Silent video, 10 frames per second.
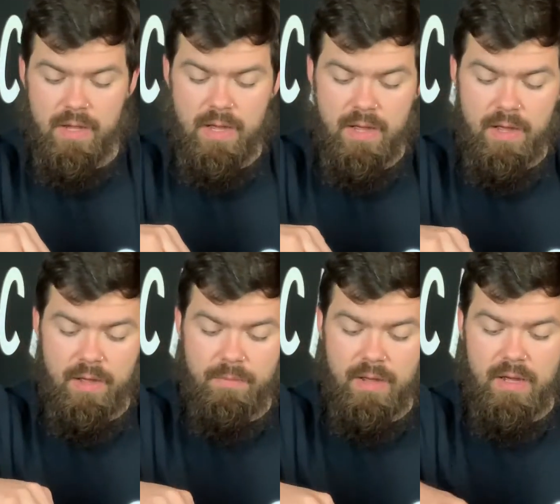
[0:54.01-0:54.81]

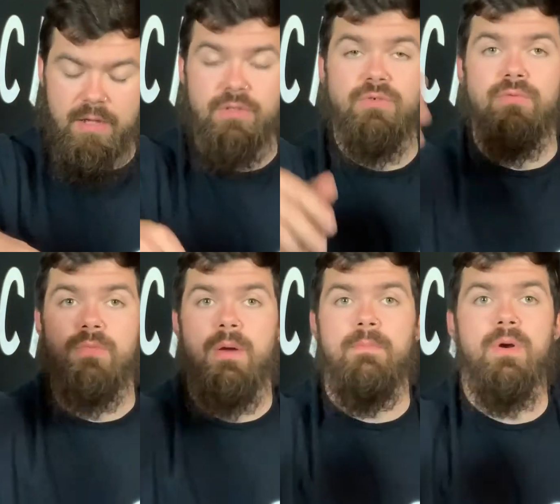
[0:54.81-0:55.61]
Um, as you
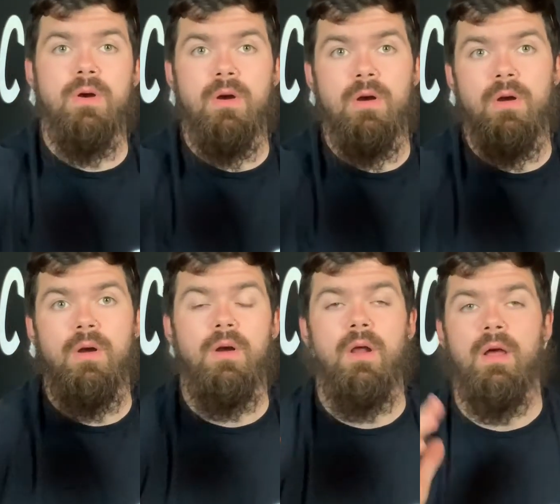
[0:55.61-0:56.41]
remember,
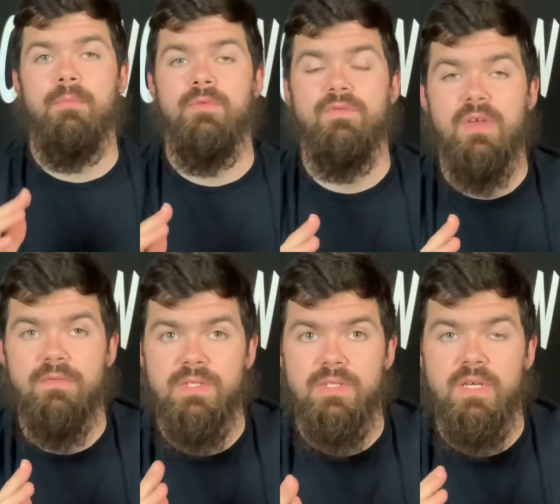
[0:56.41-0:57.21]
um, if you
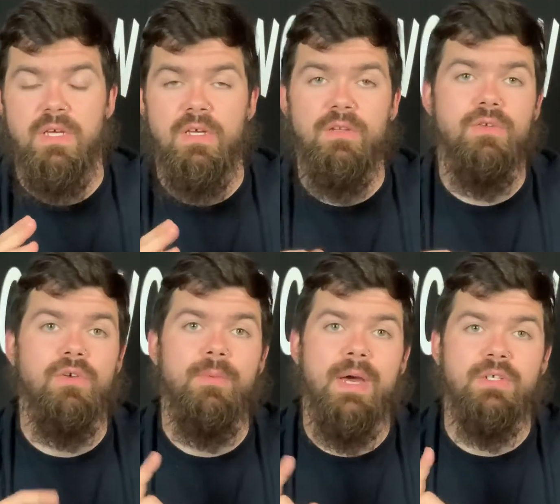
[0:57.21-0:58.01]
haven't seen, you
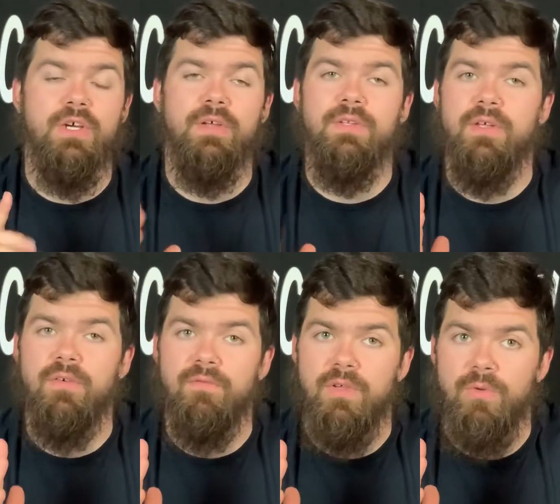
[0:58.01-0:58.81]
can go back, check out the
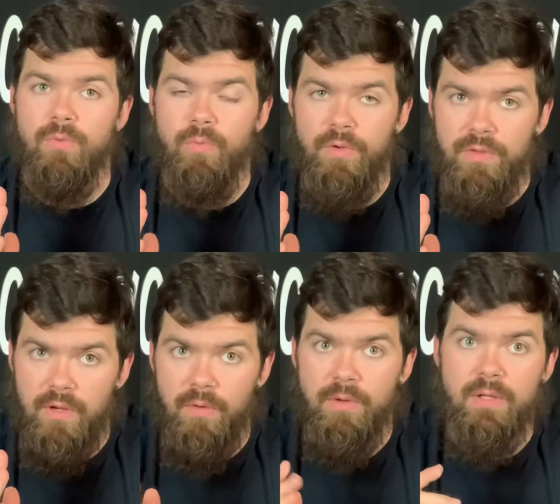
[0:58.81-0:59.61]
interview with
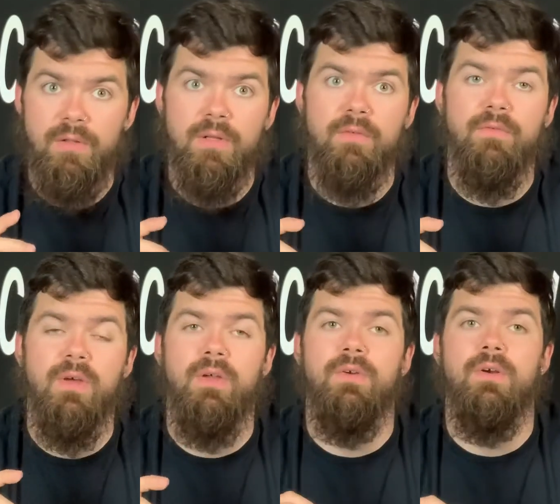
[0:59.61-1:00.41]
Tony, their
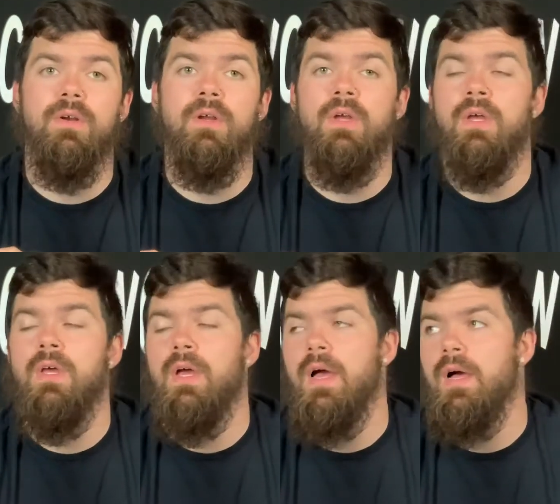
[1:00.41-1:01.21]
founder
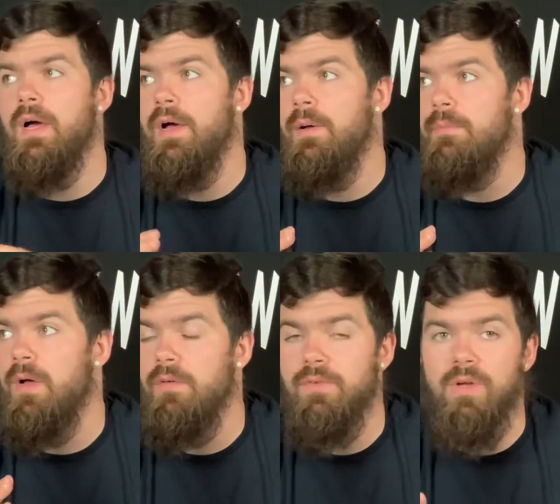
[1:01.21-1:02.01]
um,
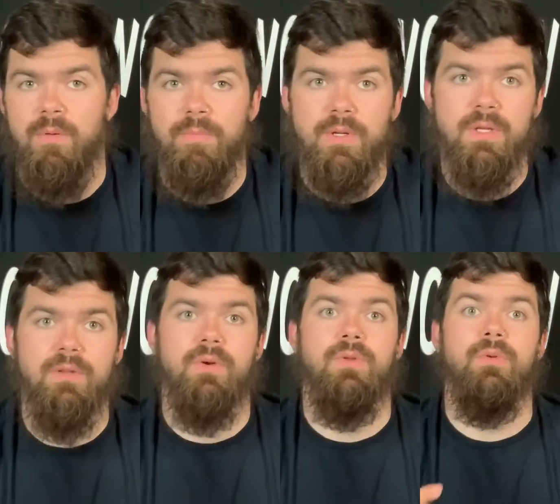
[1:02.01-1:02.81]
of the company,
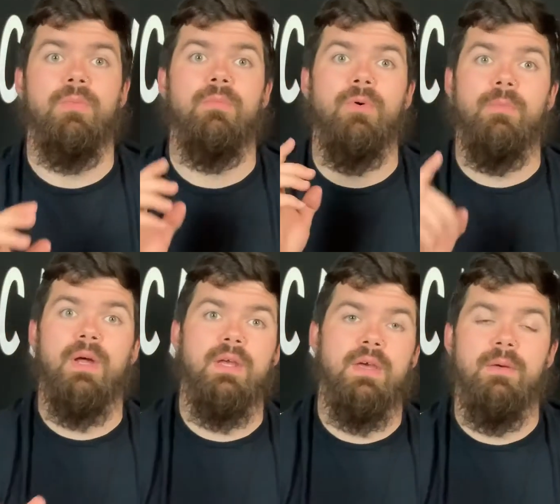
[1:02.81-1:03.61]
learn a little bit more
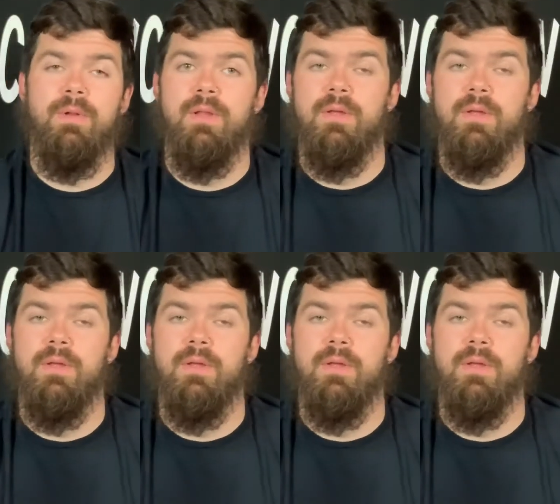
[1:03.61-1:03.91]
about him and the,